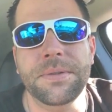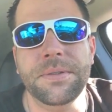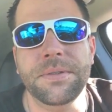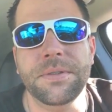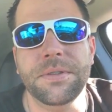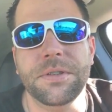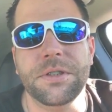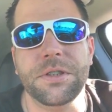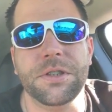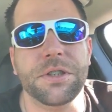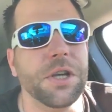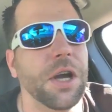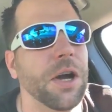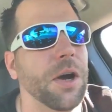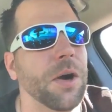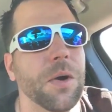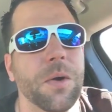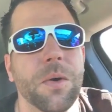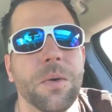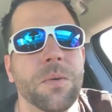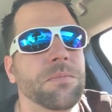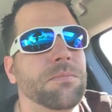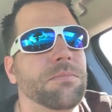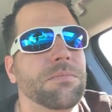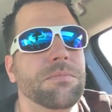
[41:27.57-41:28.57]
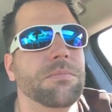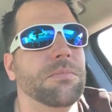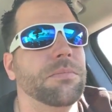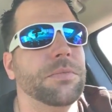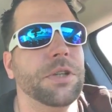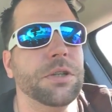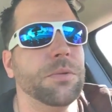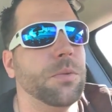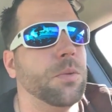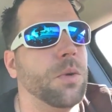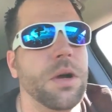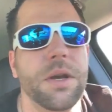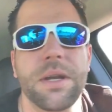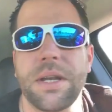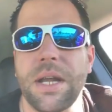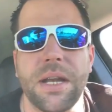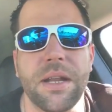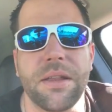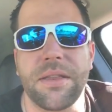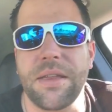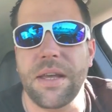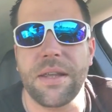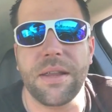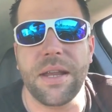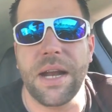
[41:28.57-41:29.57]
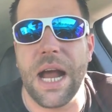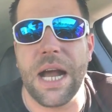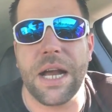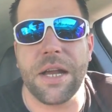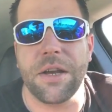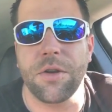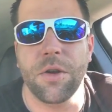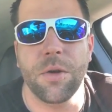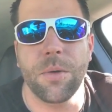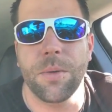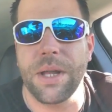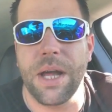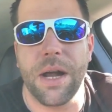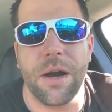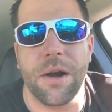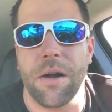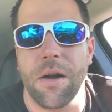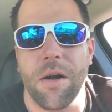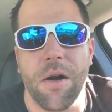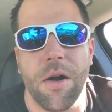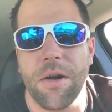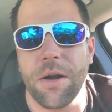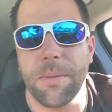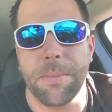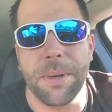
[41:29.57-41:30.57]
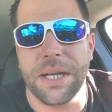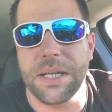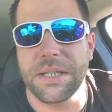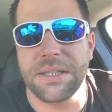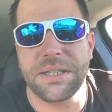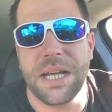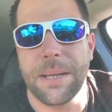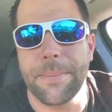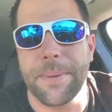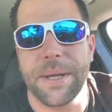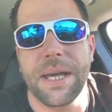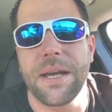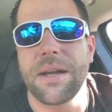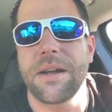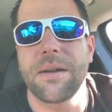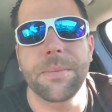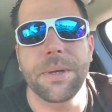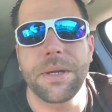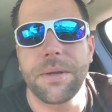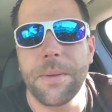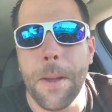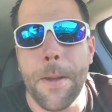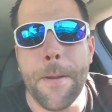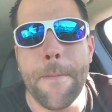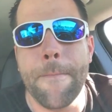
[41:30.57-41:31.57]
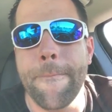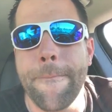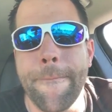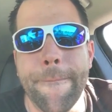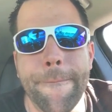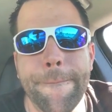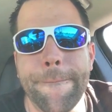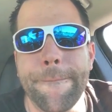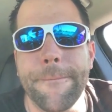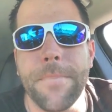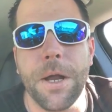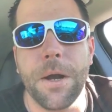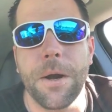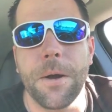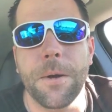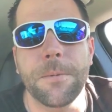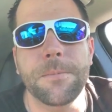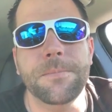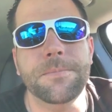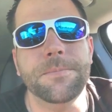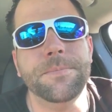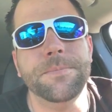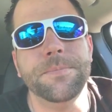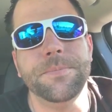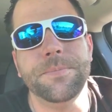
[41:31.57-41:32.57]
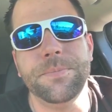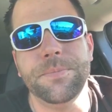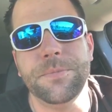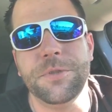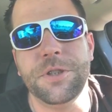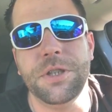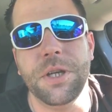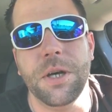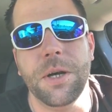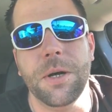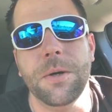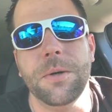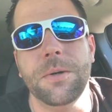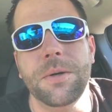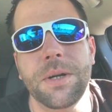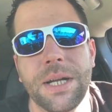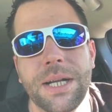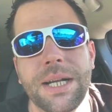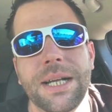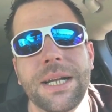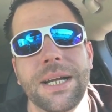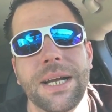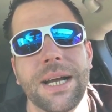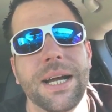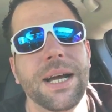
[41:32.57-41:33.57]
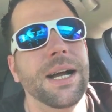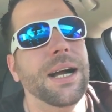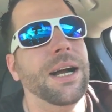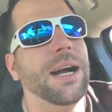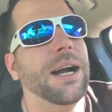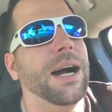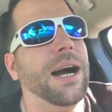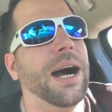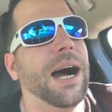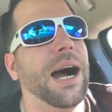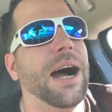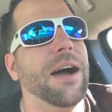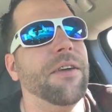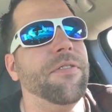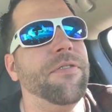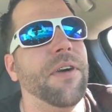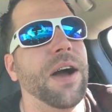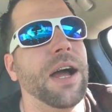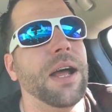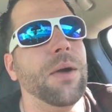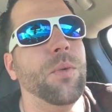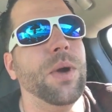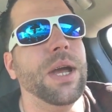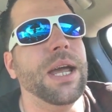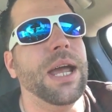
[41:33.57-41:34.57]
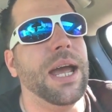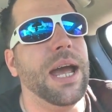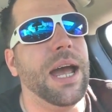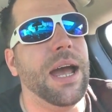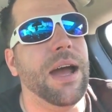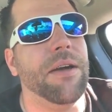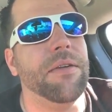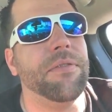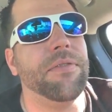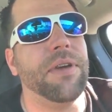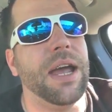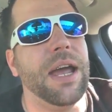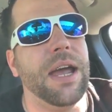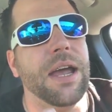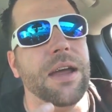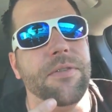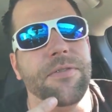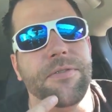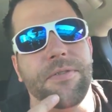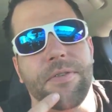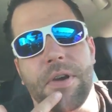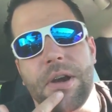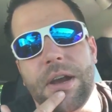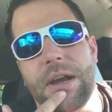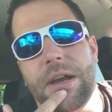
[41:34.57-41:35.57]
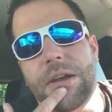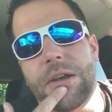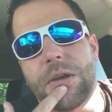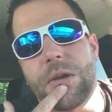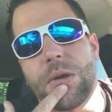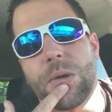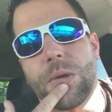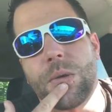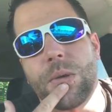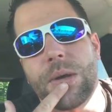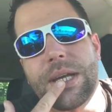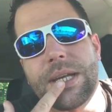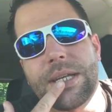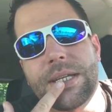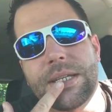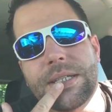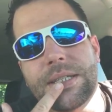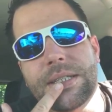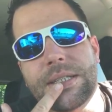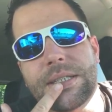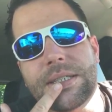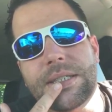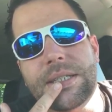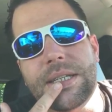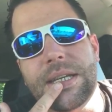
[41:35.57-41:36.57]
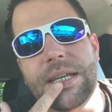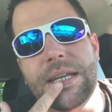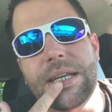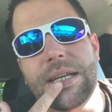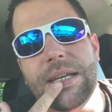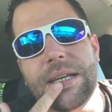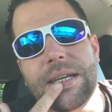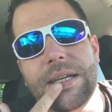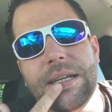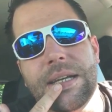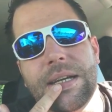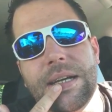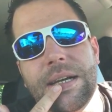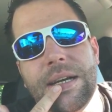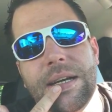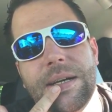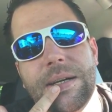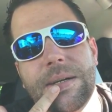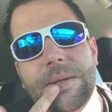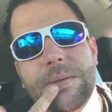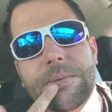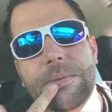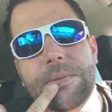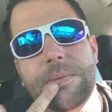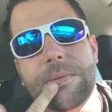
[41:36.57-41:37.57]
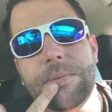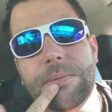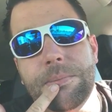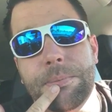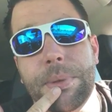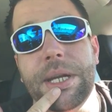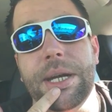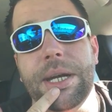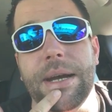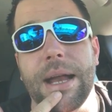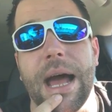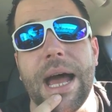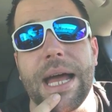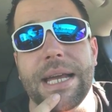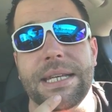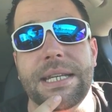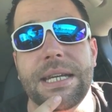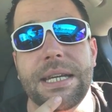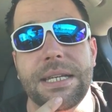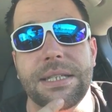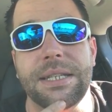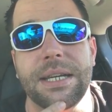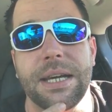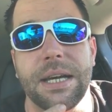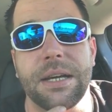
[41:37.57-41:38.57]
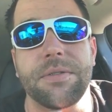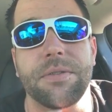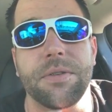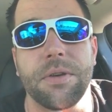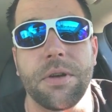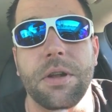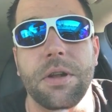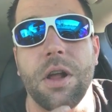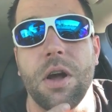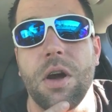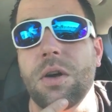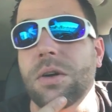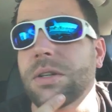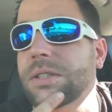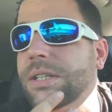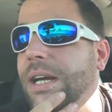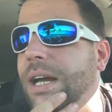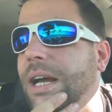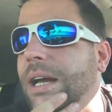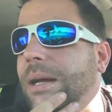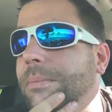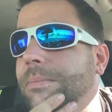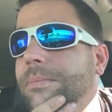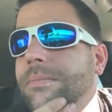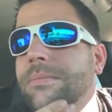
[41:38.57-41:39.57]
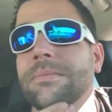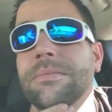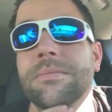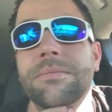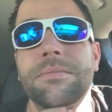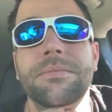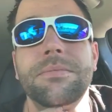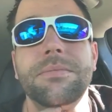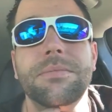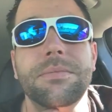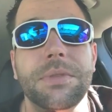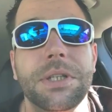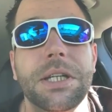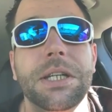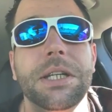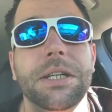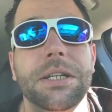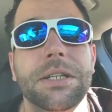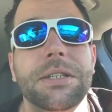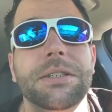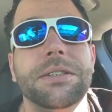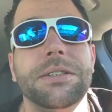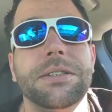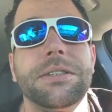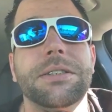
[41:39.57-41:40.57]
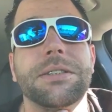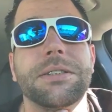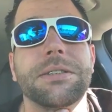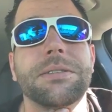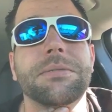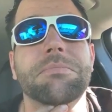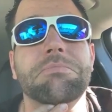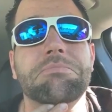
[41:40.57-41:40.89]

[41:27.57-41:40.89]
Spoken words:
So there wasn't anything that I could do without her already being a step ahead of me, you know? So I find we have a friend who is been an IT tech for a long time, and he's